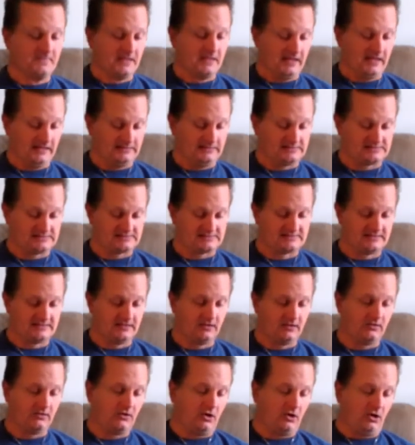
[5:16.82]
and
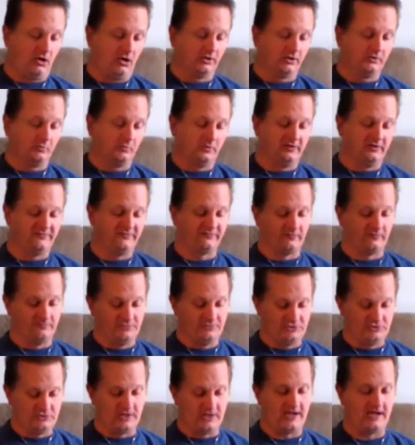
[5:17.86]
still, all the way from
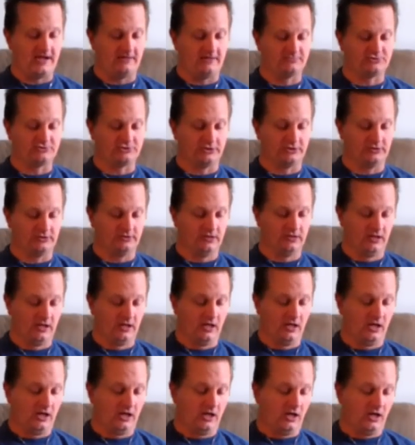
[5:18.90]
New Hampshire,
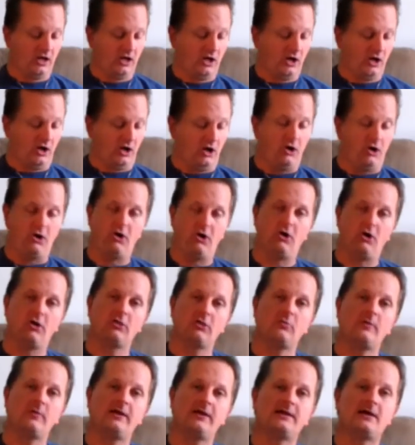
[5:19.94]

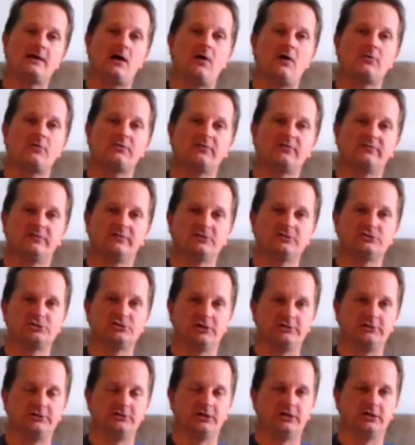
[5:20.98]
all the way down to
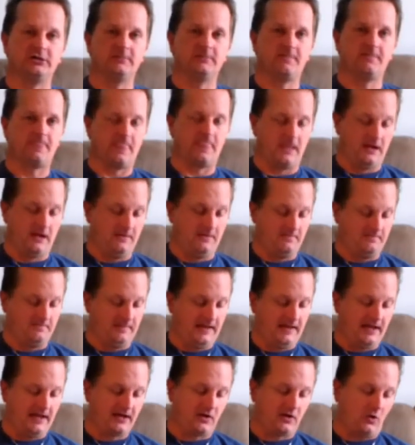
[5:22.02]
Virginia, and
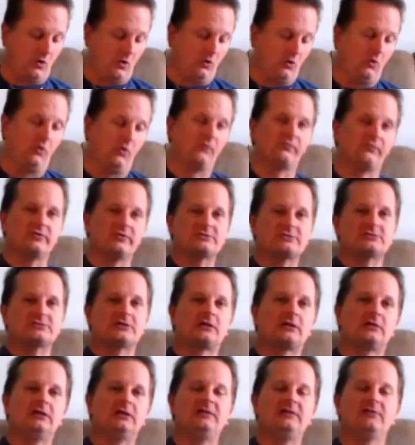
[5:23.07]
back over to
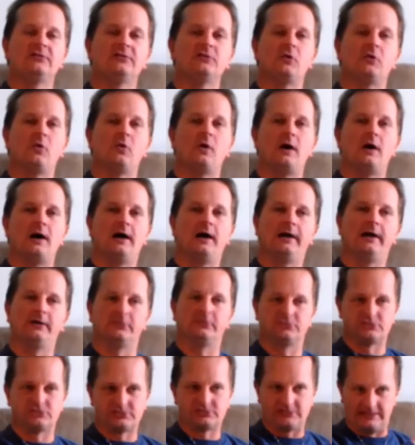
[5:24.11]
Cleveland,
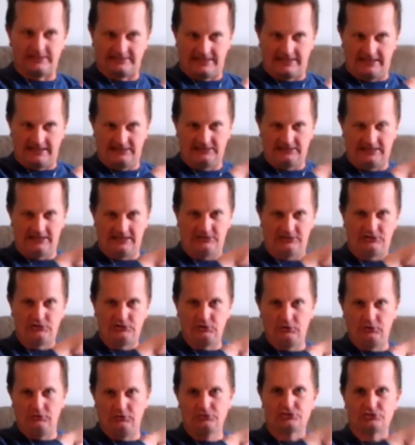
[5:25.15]
Ohio, just like that
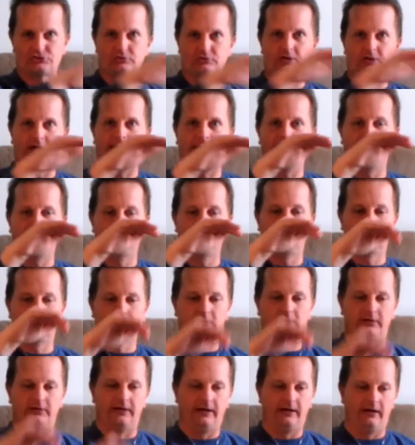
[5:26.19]
huge
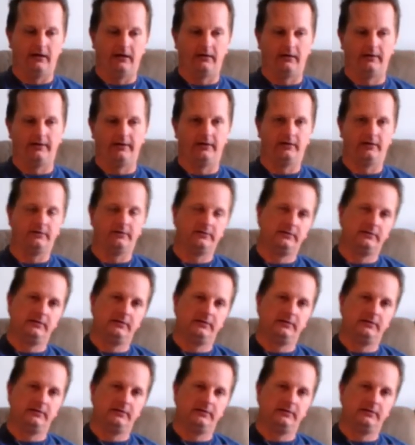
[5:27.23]
triangular area